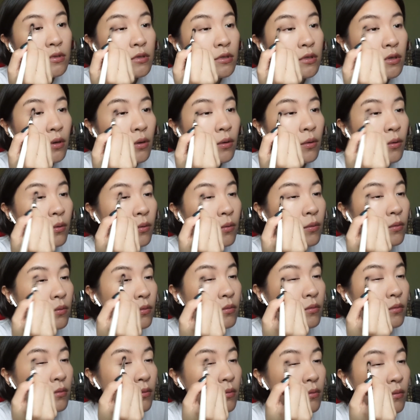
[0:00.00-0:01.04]
So
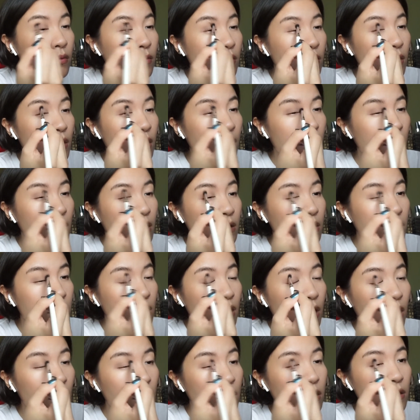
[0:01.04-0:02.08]
like
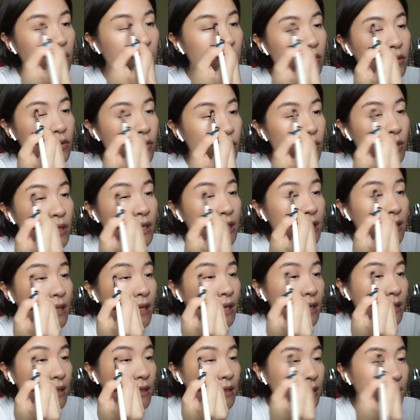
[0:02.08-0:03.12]
color gray
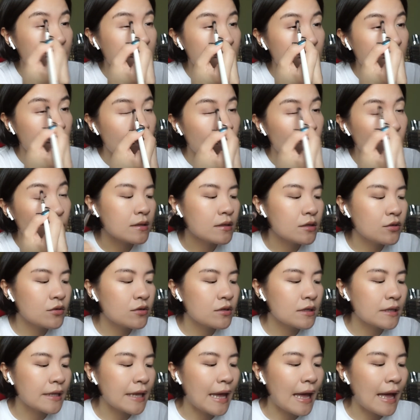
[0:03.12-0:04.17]
like this,
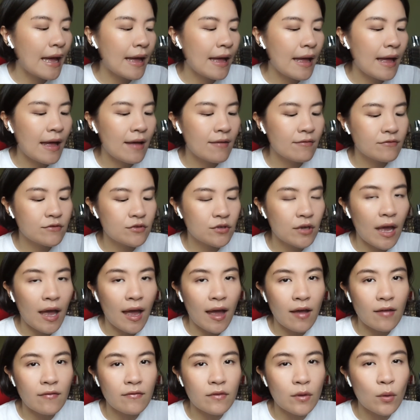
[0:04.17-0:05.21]
usually I have to
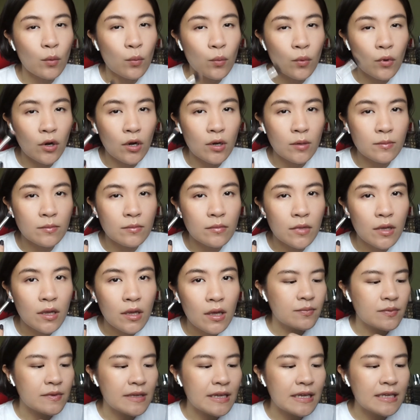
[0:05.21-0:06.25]
have a warm
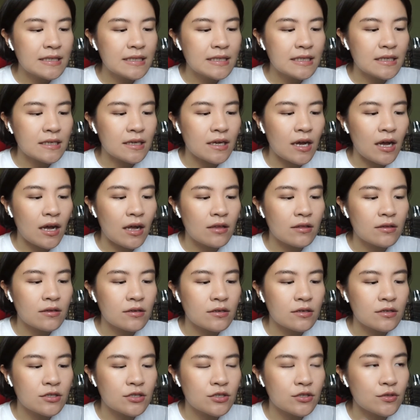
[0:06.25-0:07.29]
blending
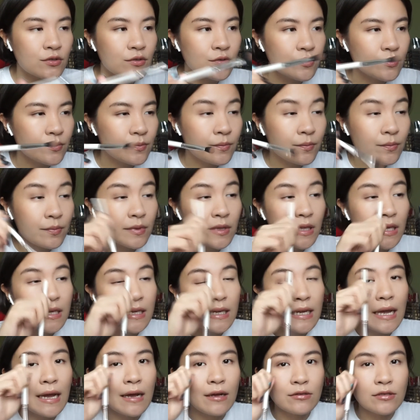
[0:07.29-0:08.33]
color to blend
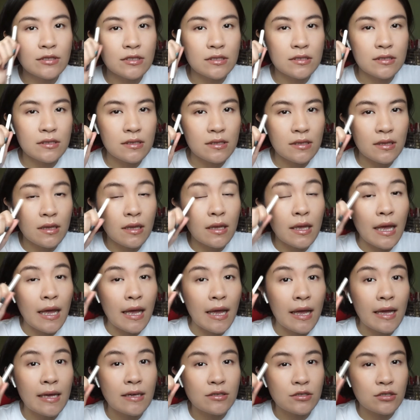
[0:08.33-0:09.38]
out the
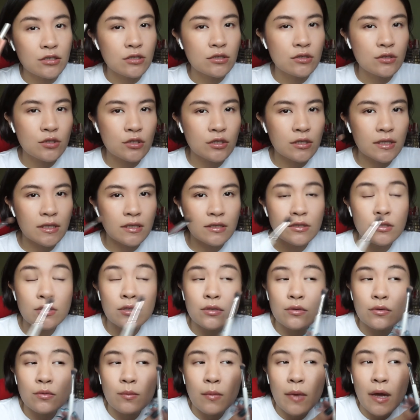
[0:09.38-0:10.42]
edge
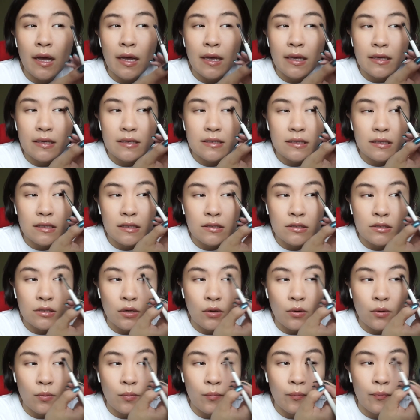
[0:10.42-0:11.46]
into my skin
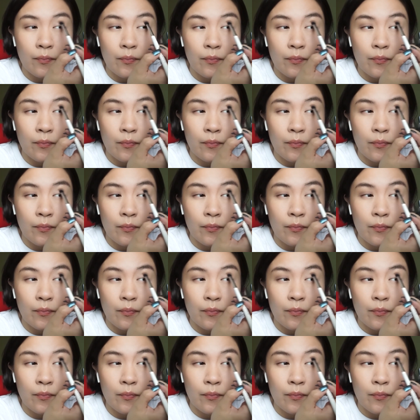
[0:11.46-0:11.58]
tone.